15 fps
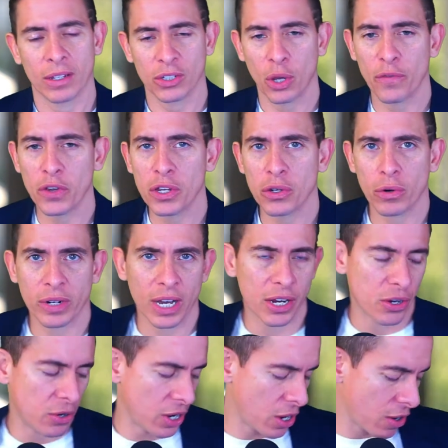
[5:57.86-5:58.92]
So if you can door
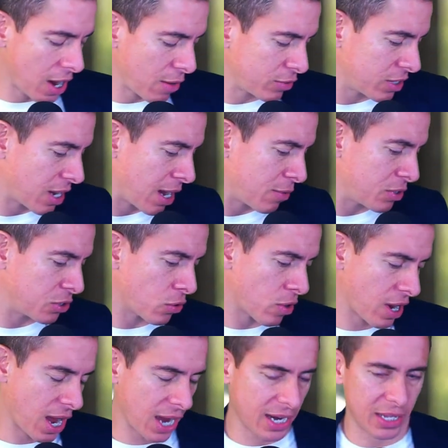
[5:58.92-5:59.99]
knock in your area, I would
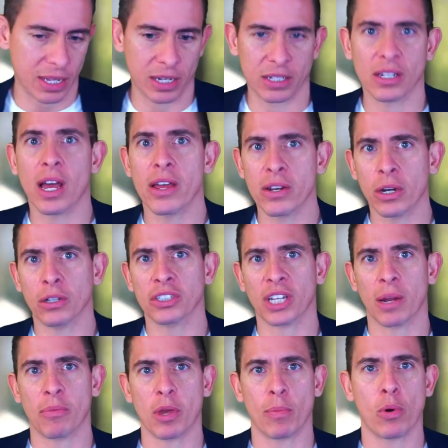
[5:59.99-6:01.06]
door knock and then, you know,
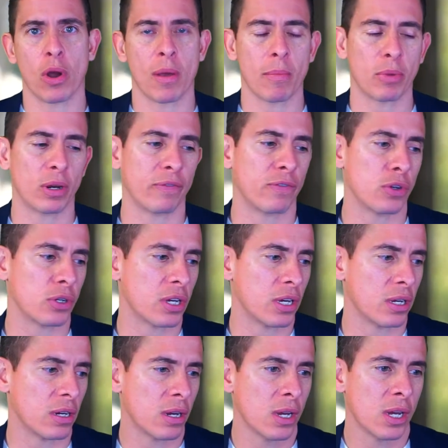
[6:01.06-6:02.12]
set up the appointment. But if you
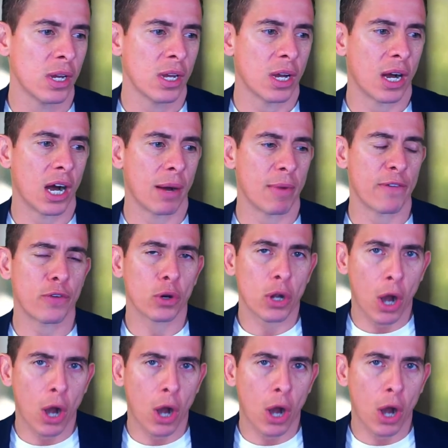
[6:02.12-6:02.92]
can, if you're